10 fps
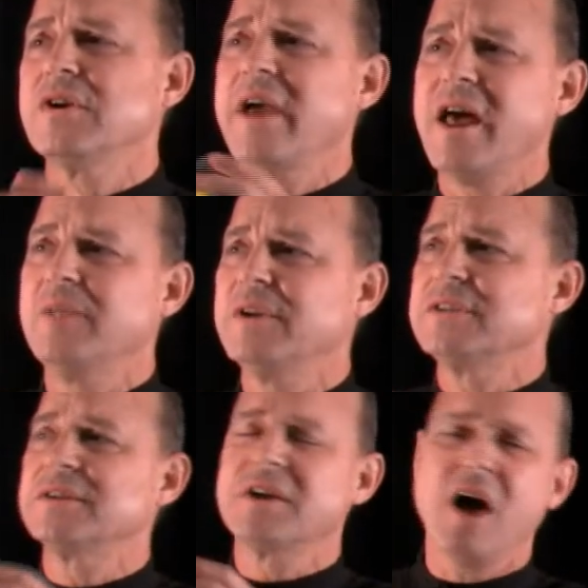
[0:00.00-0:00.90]

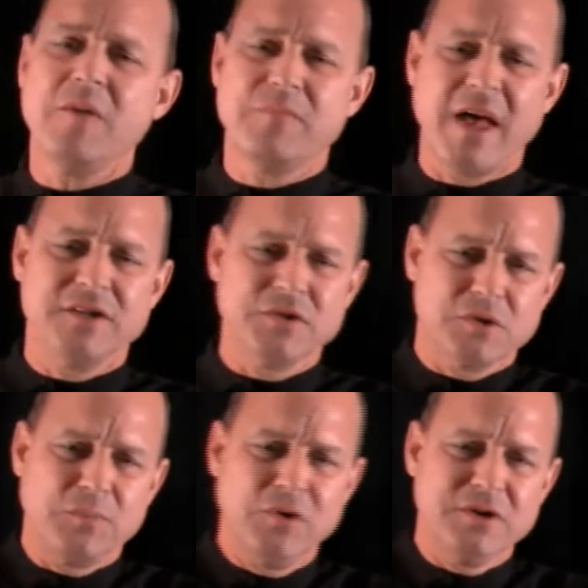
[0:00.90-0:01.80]
elements and compounds.
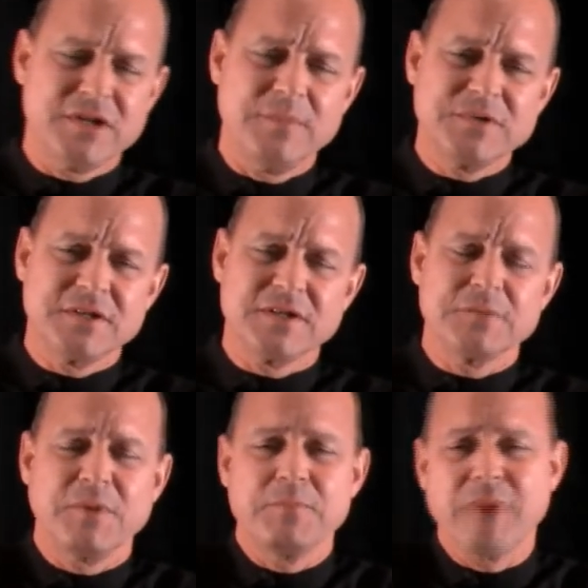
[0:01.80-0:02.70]
Those are pure substances.
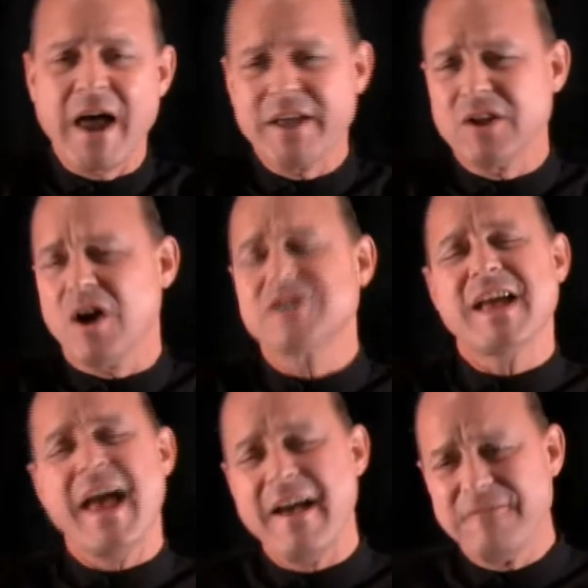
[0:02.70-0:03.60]
But by and large,
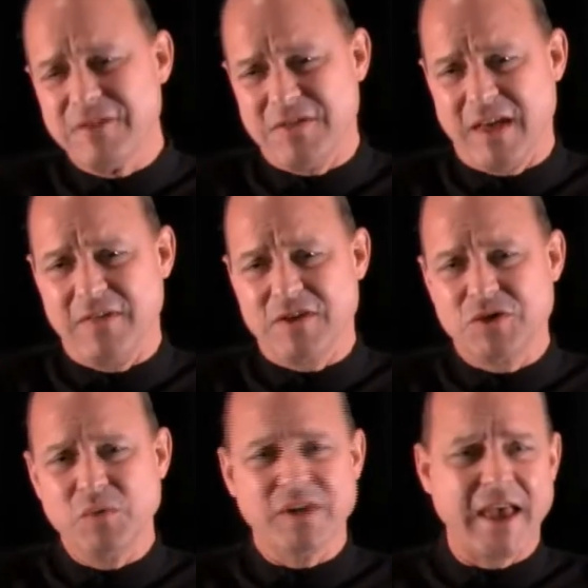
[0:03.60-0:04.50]
everything that
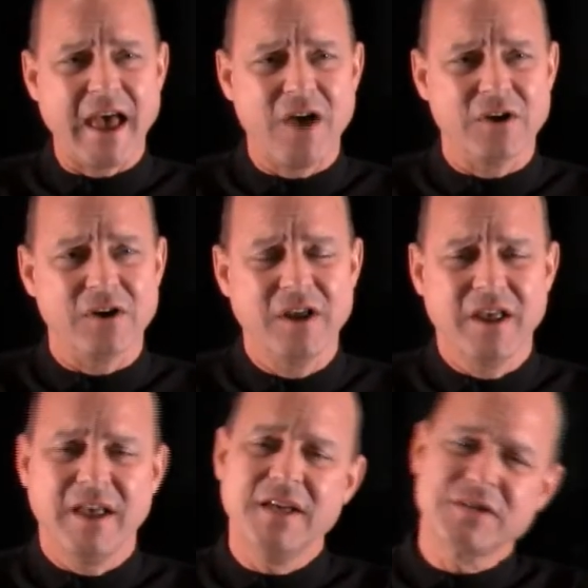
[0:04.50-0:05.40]
you encounter
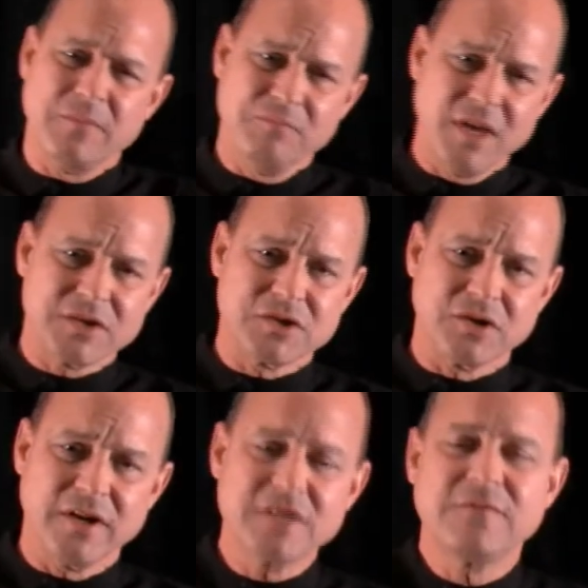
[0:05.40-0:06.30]
is a
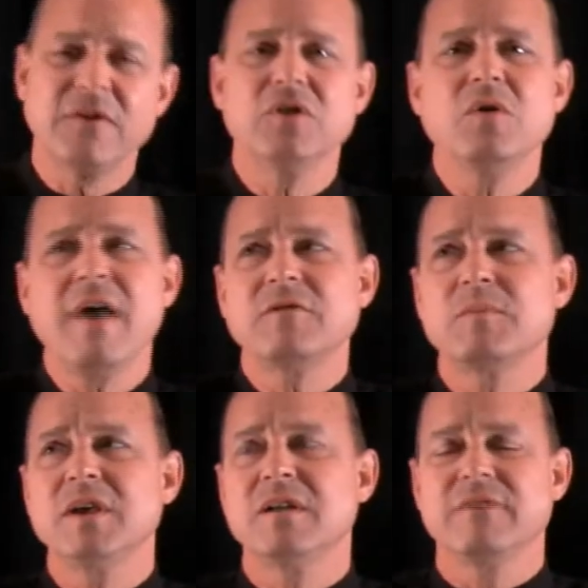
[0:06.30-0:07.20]
mixture. You have to
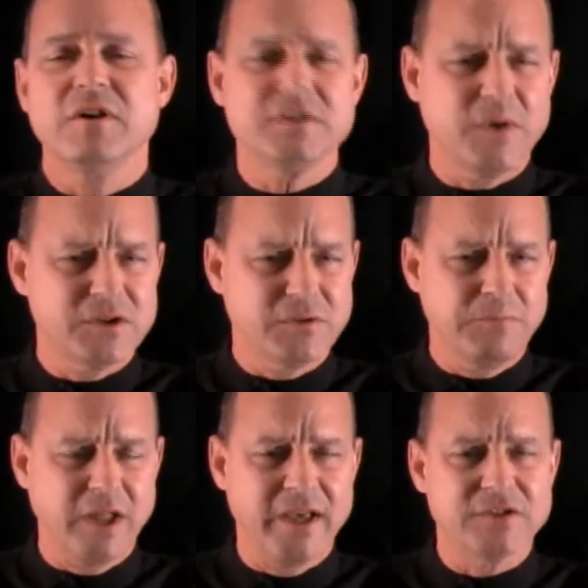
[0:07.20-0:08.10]
be in a very special
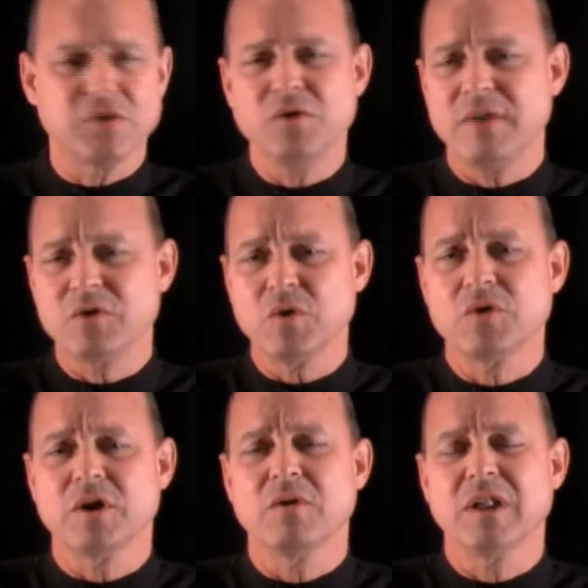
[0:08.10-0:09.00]
place, or you have to go
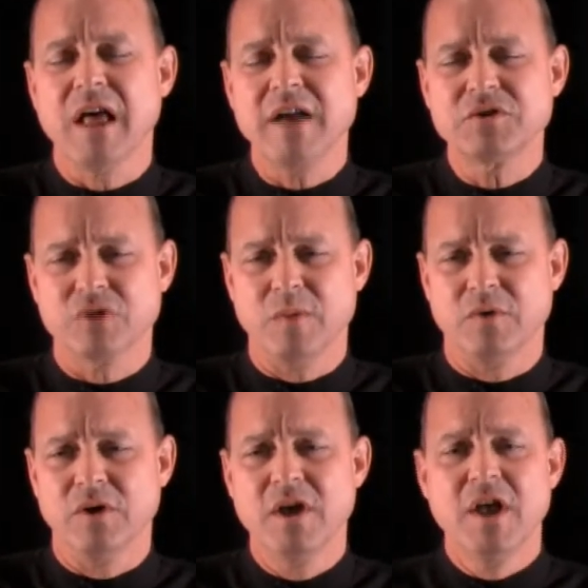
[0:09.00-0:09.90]
to a lot of
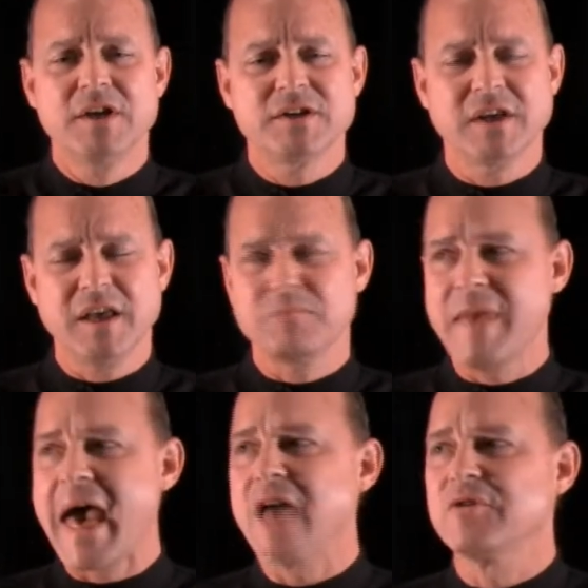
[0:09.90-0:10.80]
trouble to get
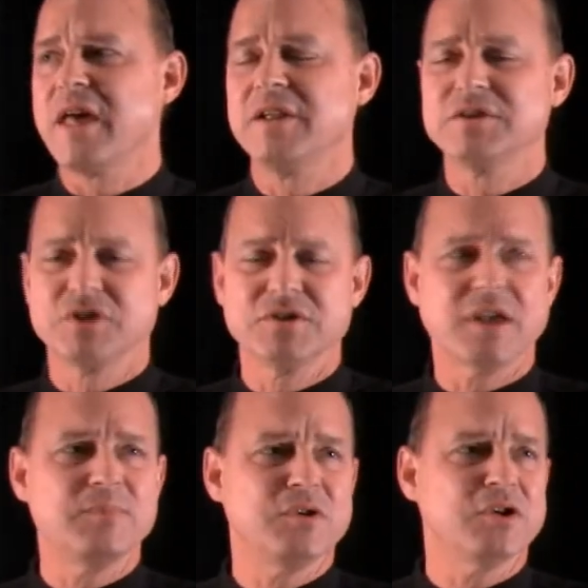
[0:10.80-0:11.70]
matter that is just
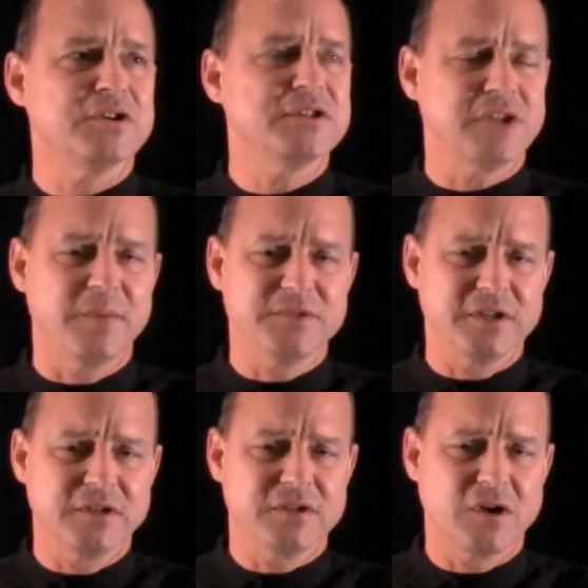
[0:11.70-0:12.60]
a pure
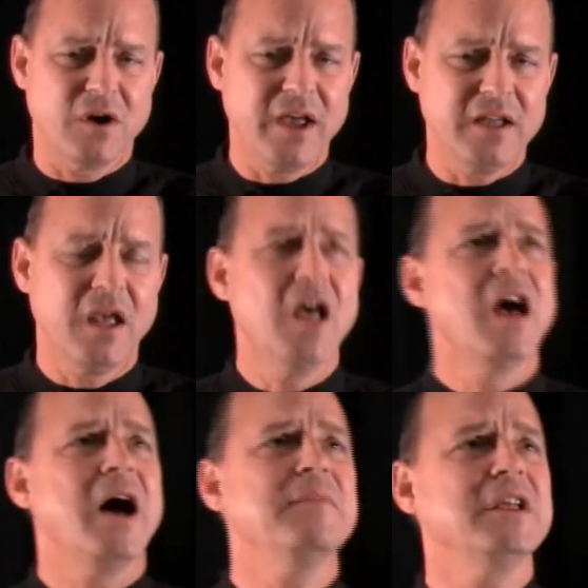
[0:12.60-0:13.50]
substance. All right?
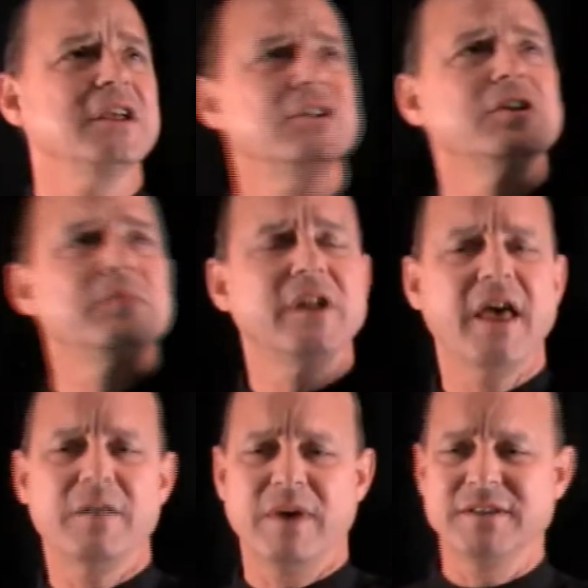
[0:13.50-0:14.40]
I'm getting a little bit
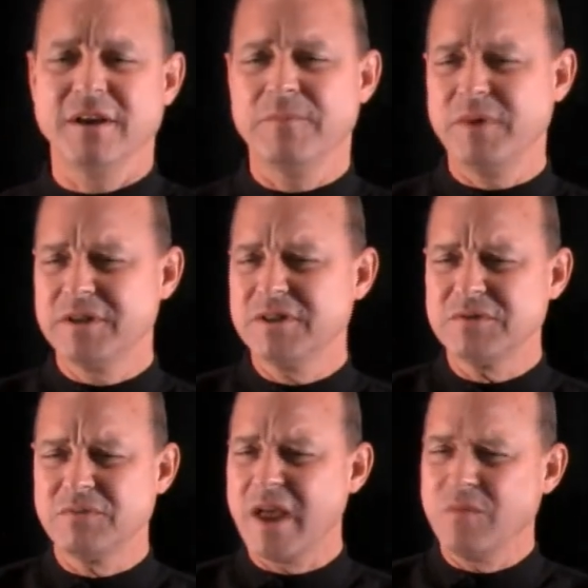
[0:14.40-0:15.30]
ahead of myself, but
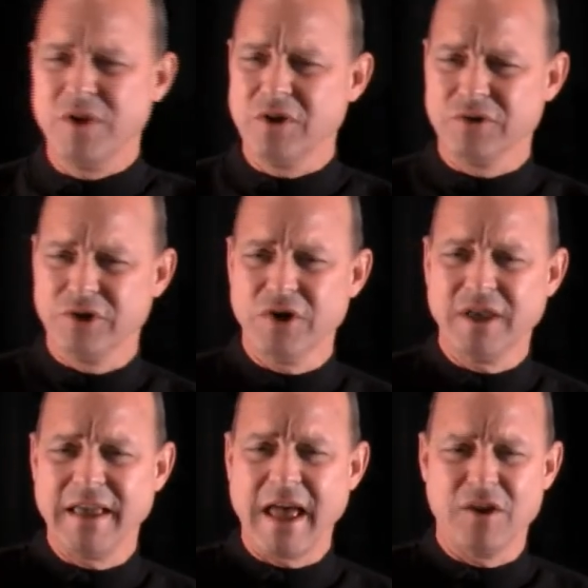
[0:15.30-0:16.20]
just like when you're
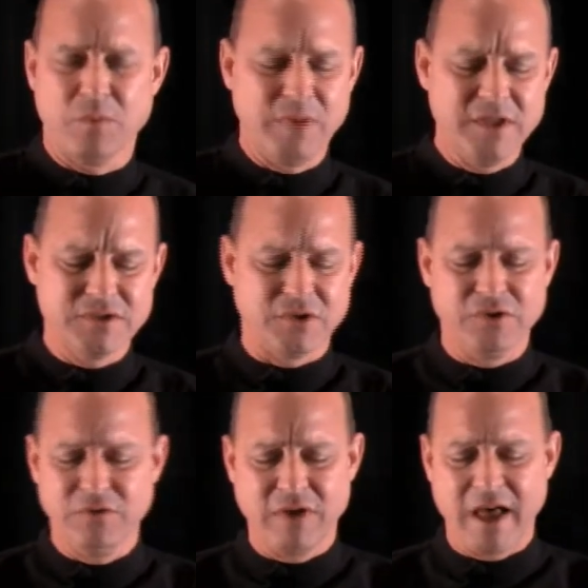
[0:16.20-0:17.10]
looking at your pencil,
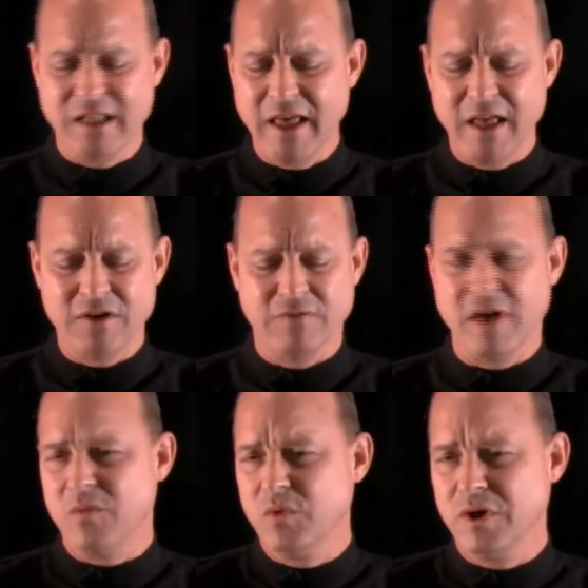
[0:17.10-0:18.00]
you've got lead, you've
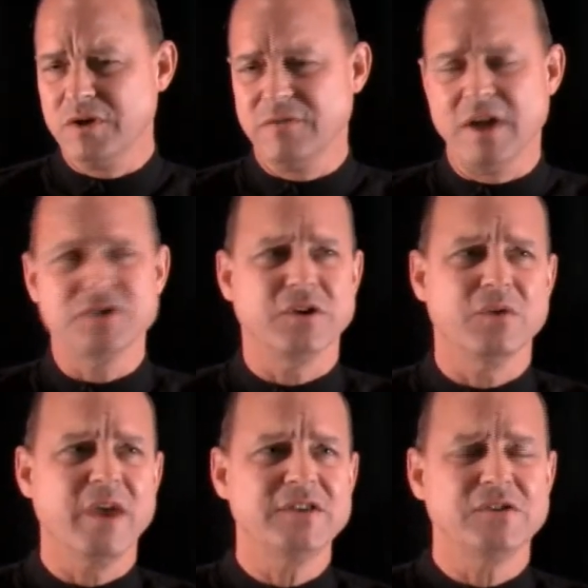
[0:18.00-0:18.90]
got wood, you've got your
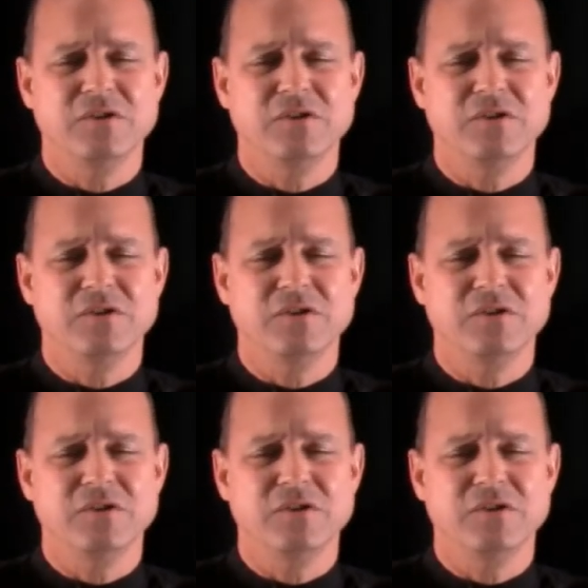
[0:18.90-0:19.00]
eraser,